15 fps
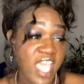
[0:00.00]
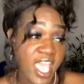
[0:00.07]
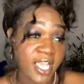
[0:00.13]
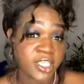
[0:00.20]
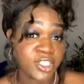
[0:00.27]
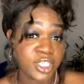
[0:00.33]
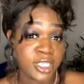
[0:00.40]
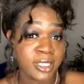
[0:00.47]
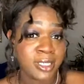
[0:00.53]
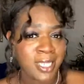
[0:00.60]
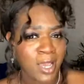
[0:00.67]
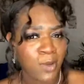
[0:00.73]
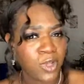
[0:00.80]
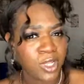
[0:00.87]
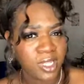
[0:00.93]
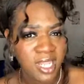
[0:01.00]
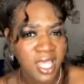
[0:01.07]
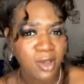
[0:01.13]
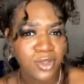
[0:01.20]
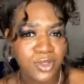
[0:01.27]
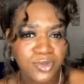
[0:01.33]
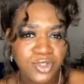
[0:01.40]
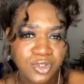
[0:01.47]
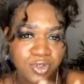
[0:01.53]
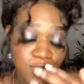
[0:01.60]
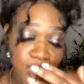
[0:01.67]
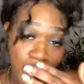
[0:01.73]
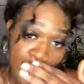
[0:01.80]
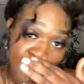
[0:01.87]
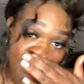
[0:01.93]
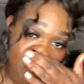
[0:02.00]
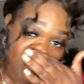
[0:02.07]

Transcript: action that will allow you to do that?